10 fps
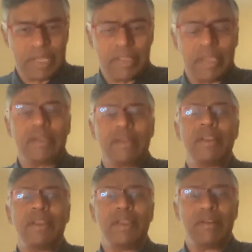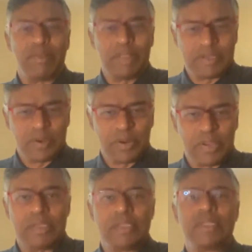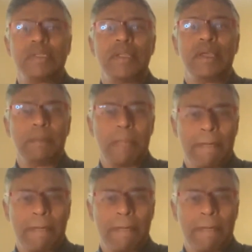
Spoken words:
I think, for this audience. Yeah.